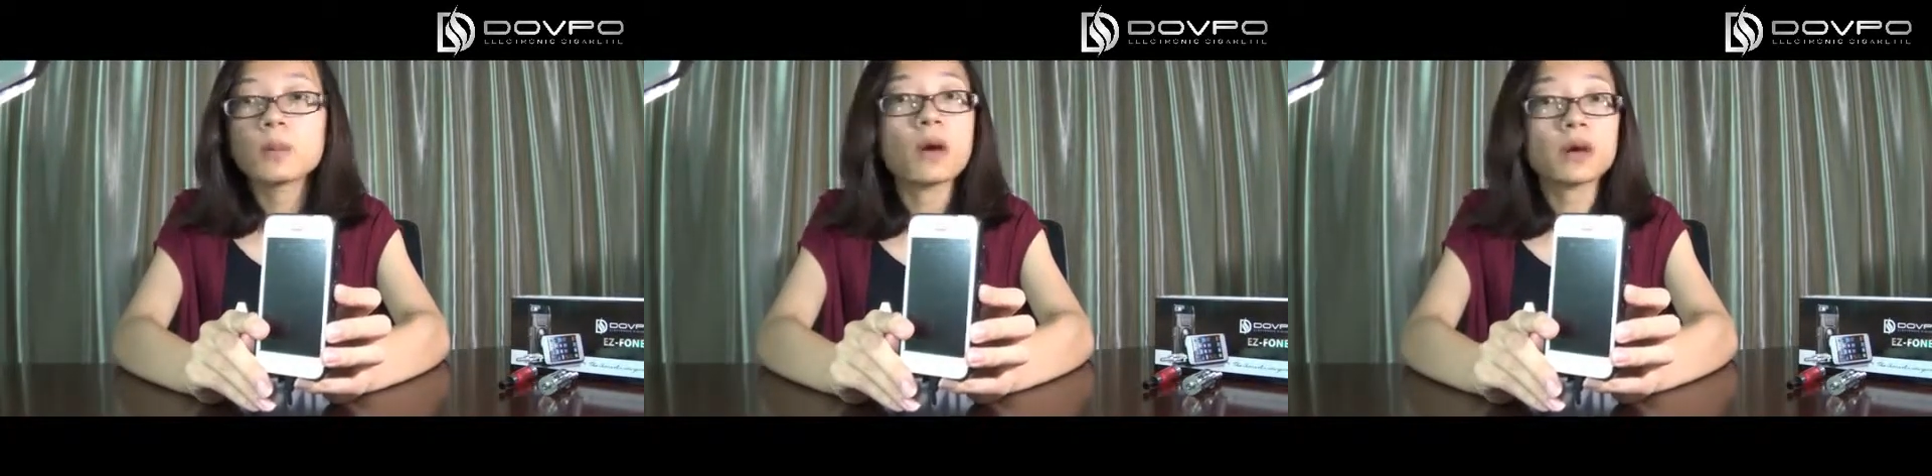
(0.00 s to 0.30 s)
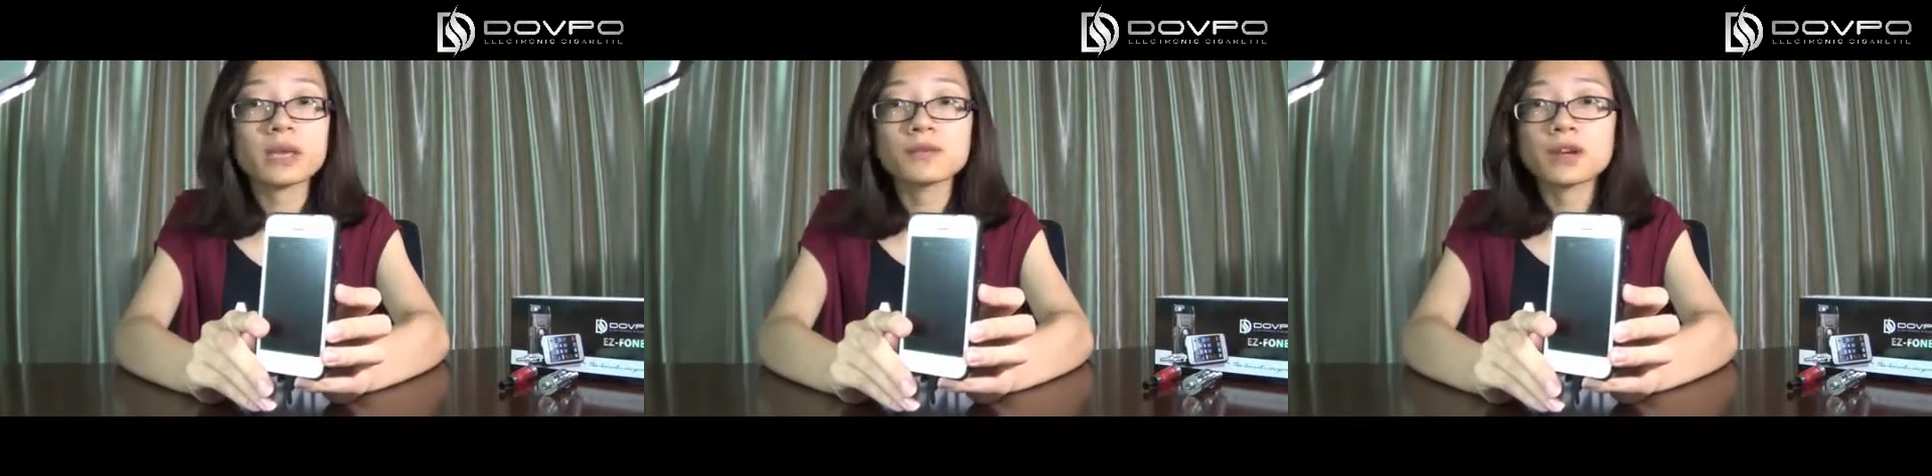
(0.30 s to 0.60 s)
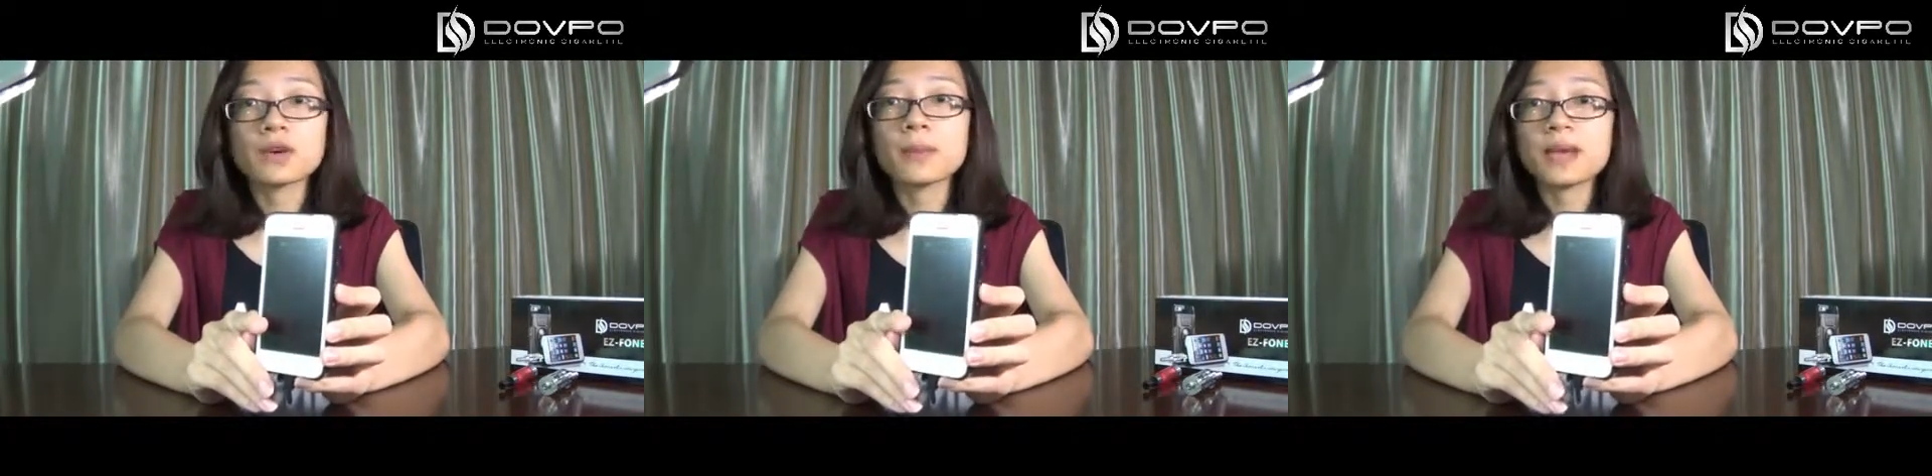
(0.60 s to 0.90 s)
a more
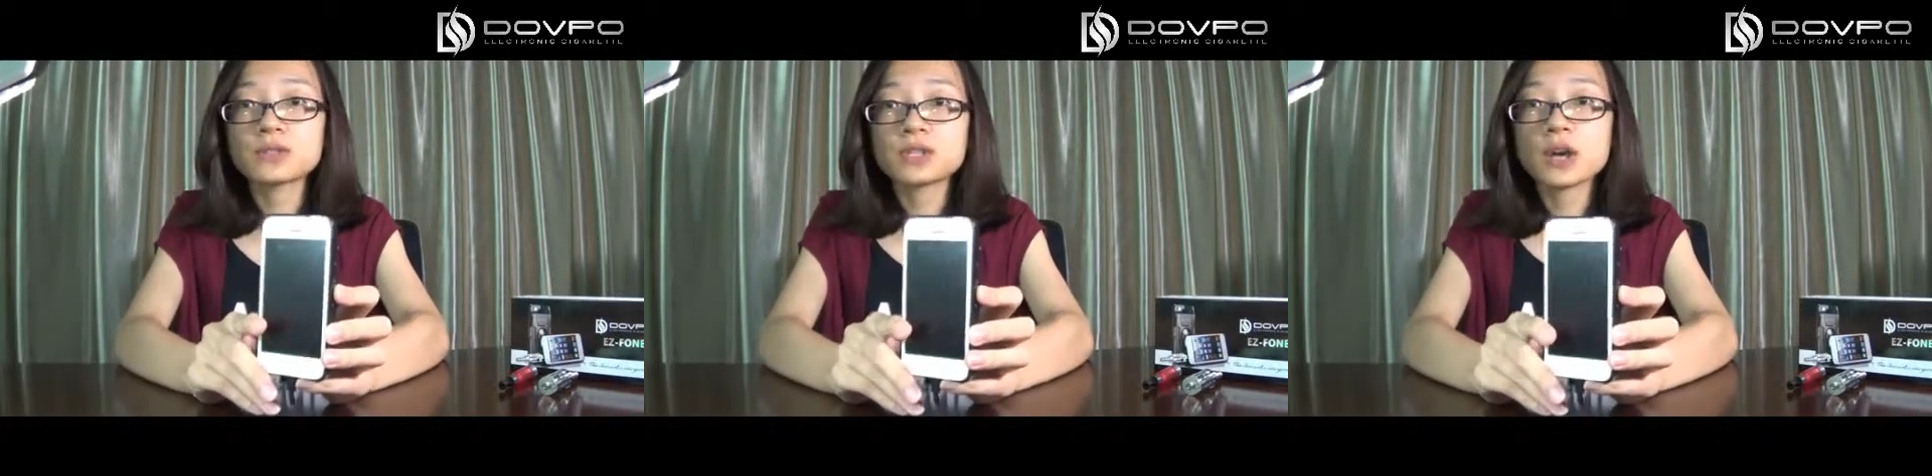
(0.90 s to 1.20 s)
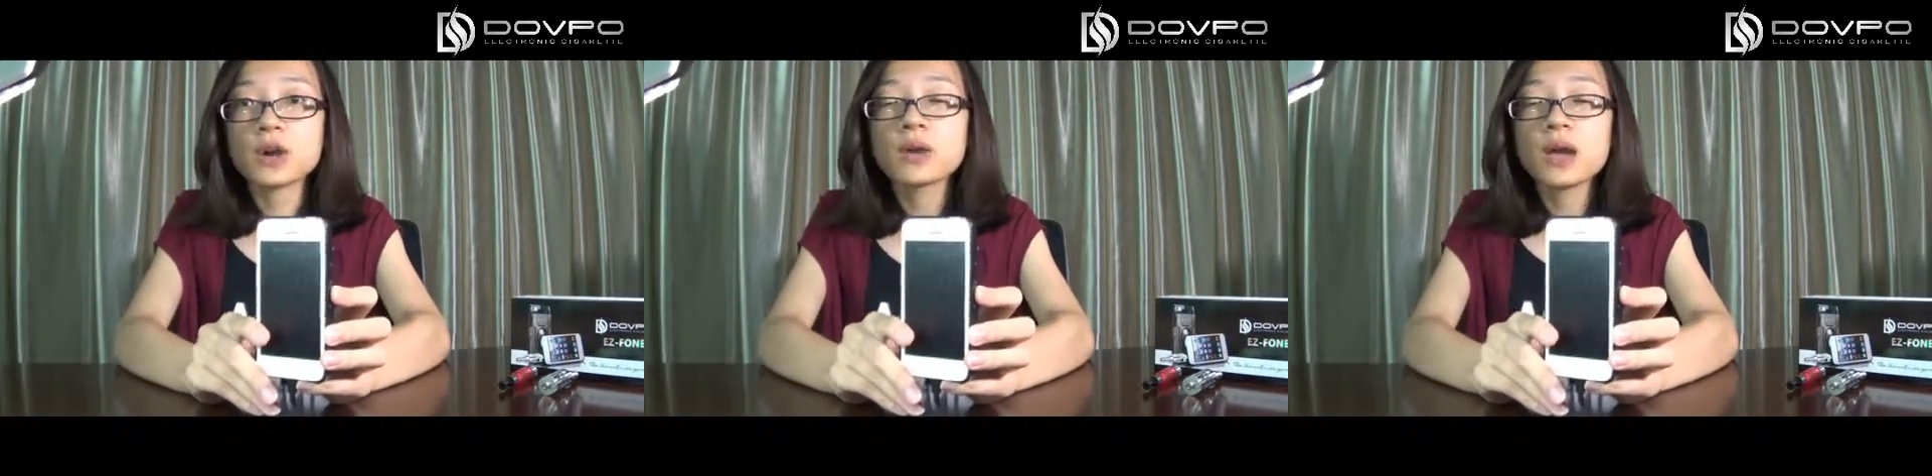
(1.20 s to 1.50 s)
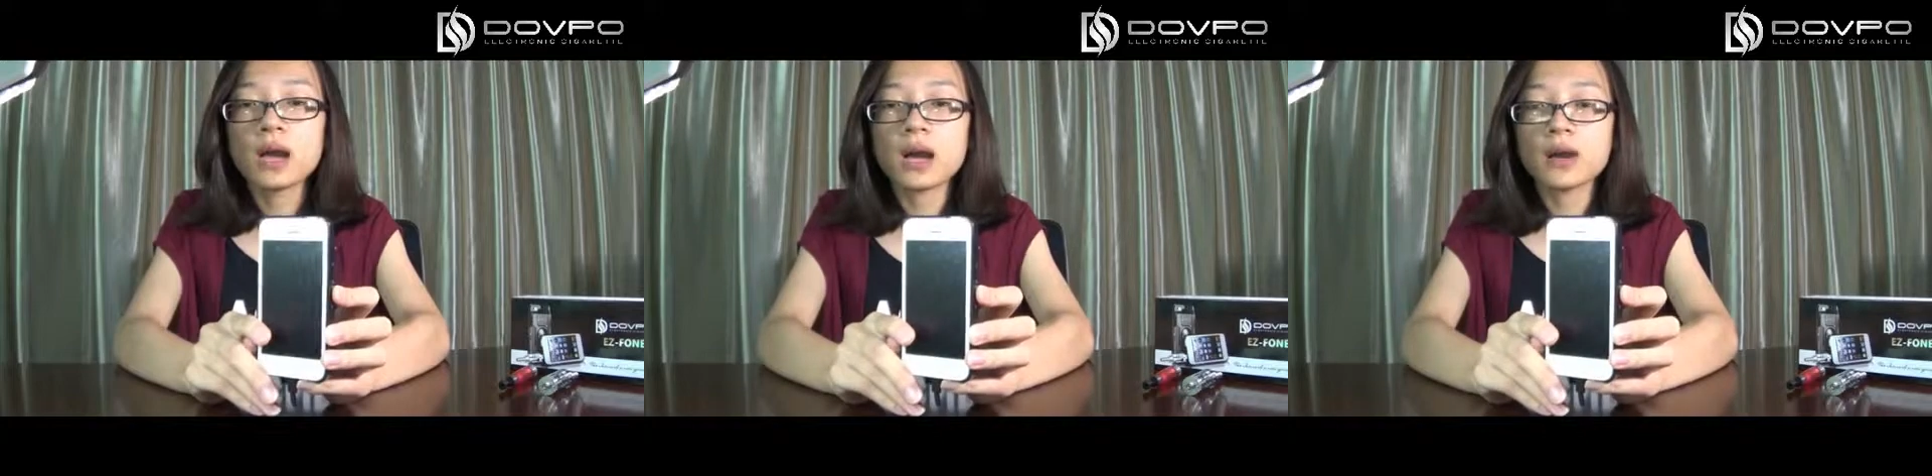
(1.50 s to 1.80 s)
environmental